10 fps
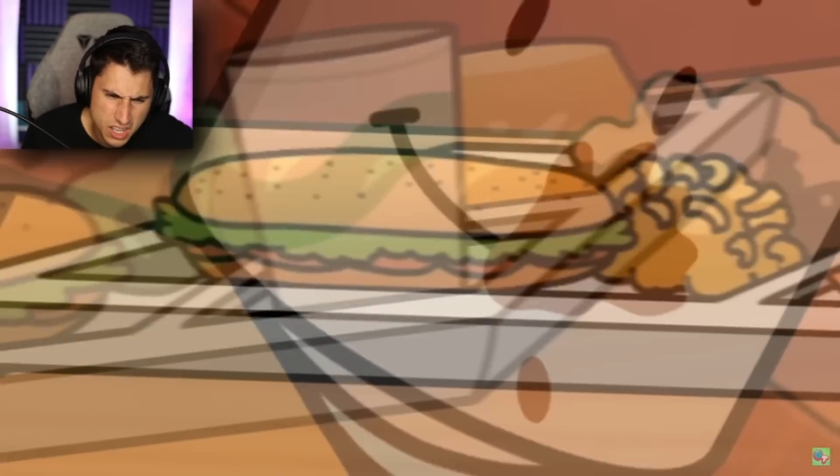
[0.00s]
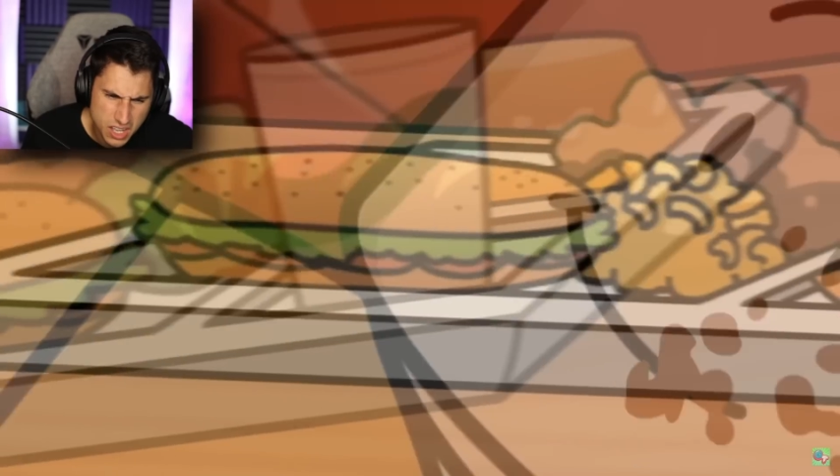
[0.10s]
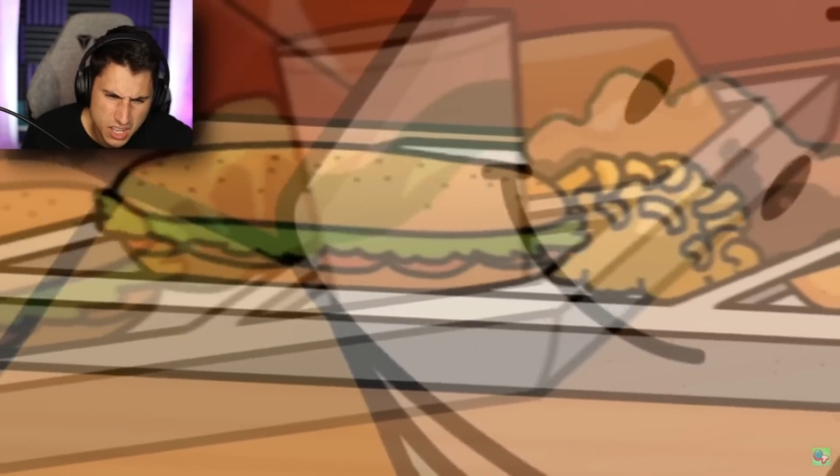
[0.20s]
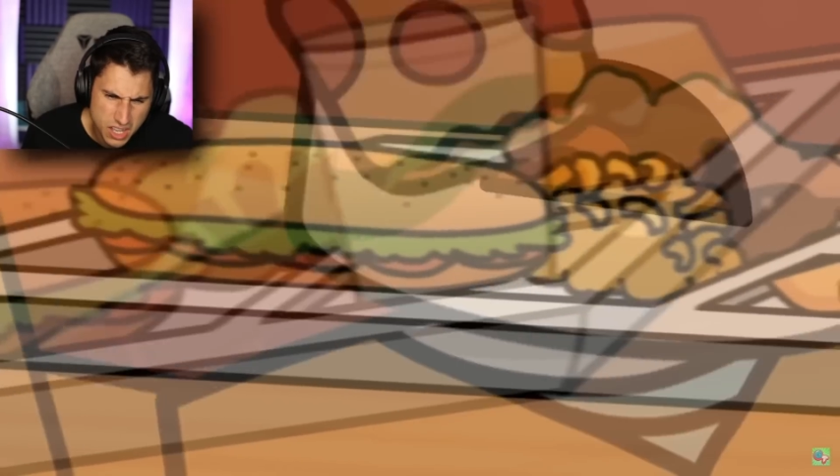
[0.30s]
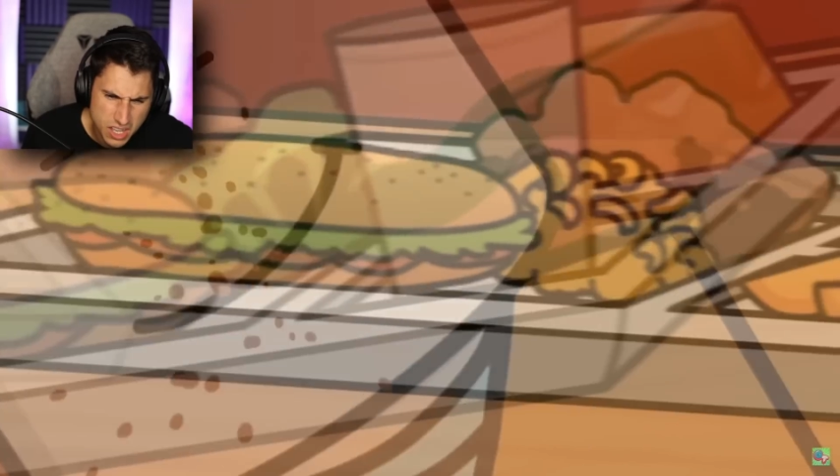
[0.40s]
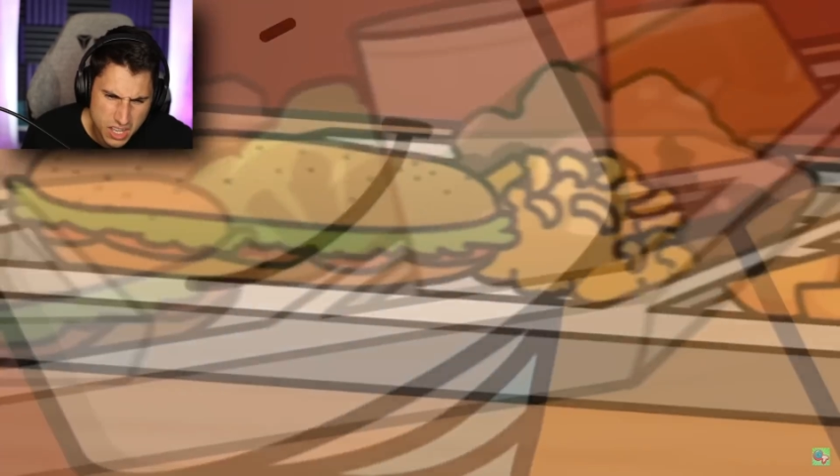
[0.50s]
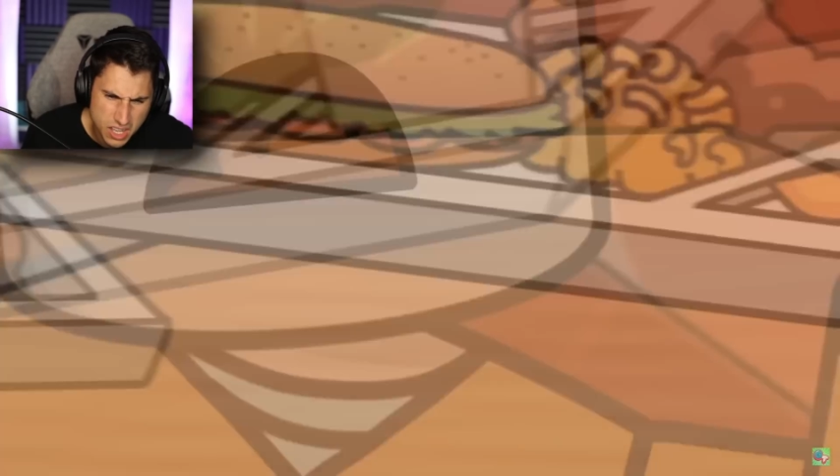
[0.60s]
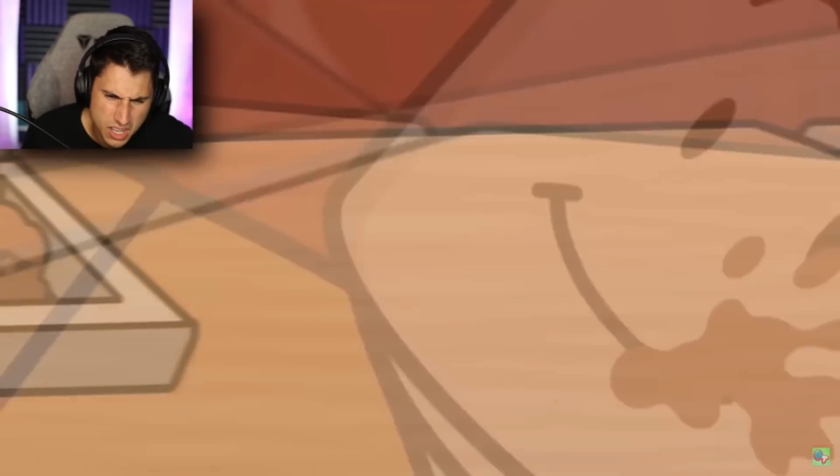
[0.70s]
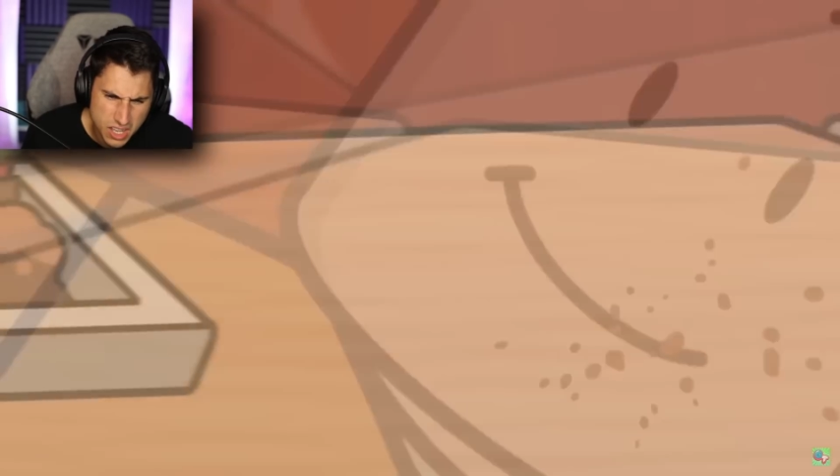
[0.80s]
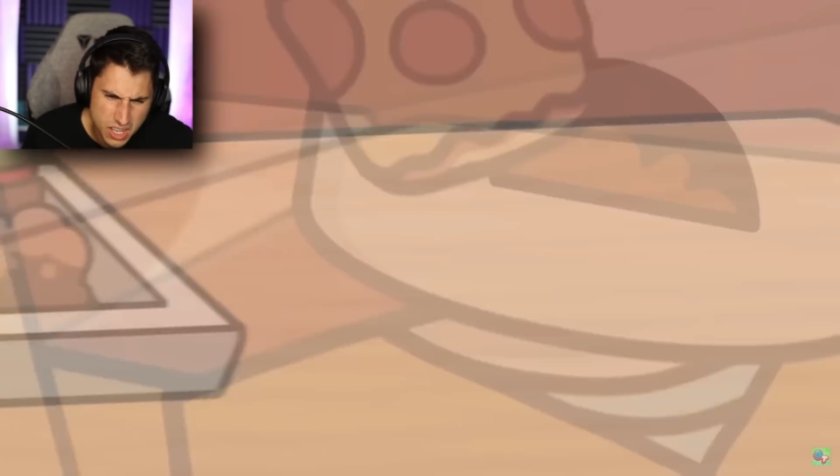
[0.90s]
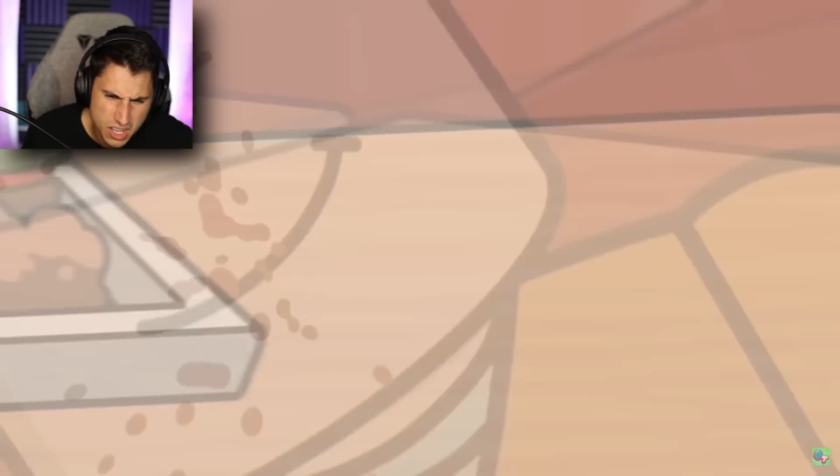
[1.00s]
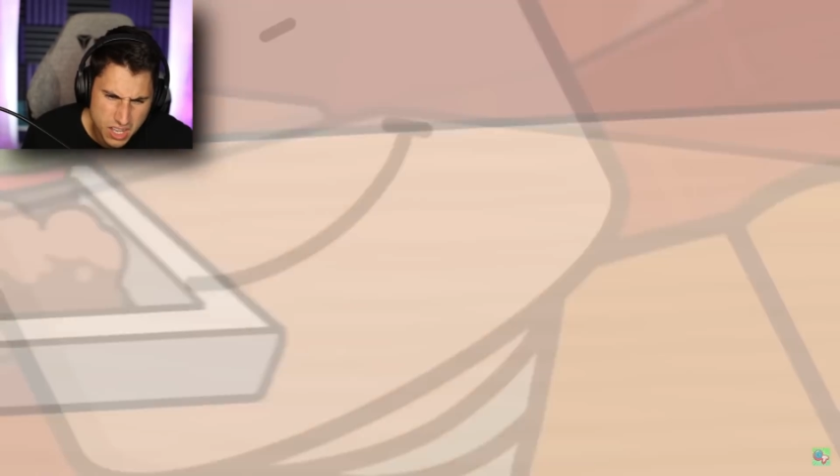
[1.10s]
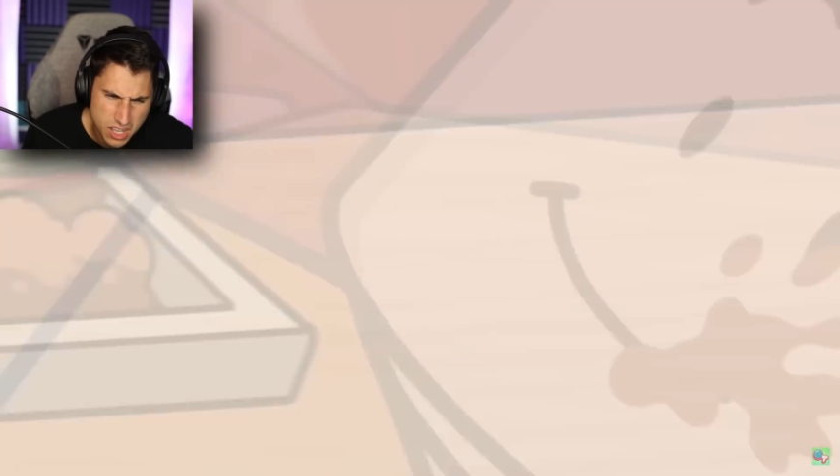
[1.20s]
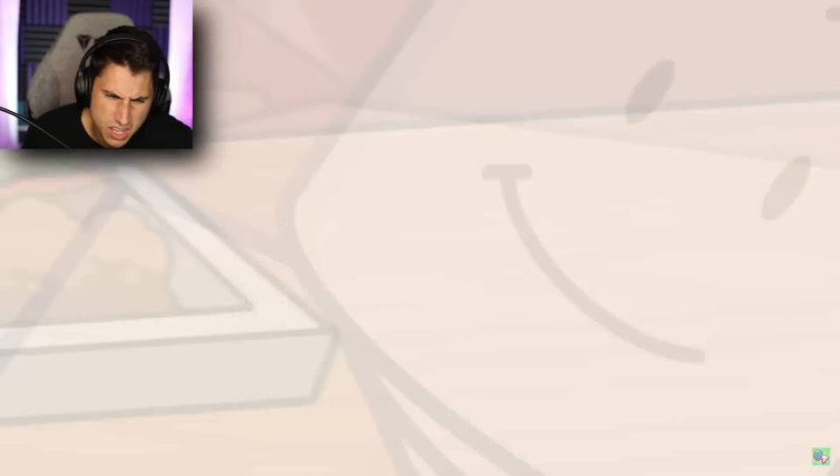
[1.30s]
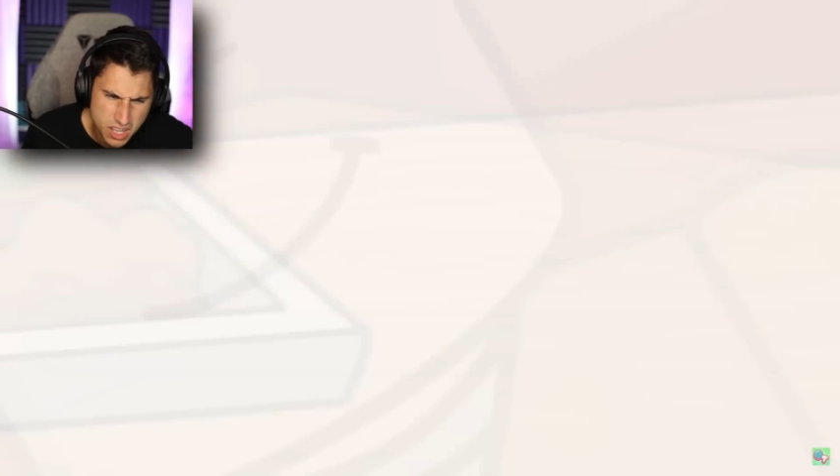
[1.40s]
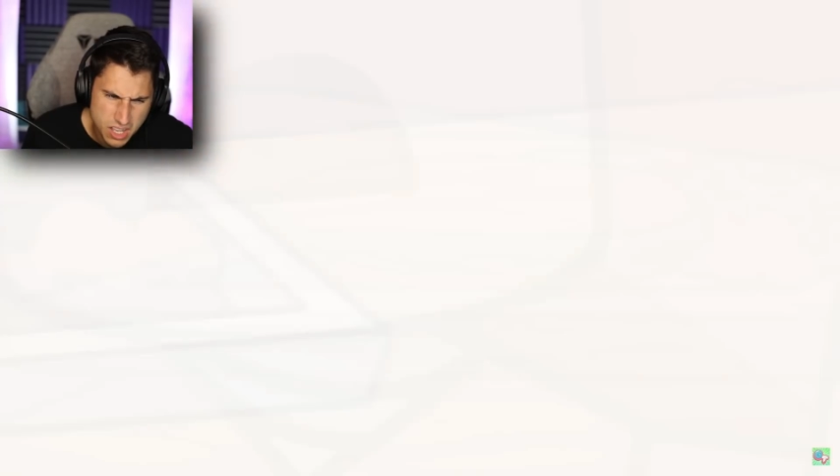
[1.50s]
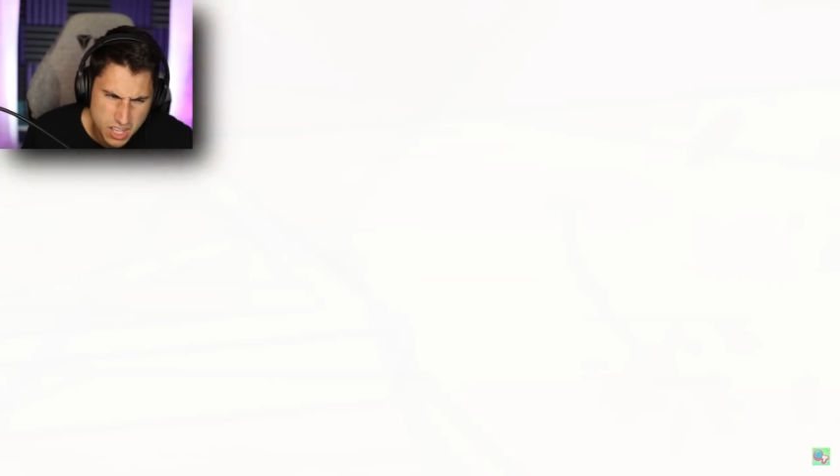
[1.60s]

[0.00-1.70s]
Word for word: I found out the truth.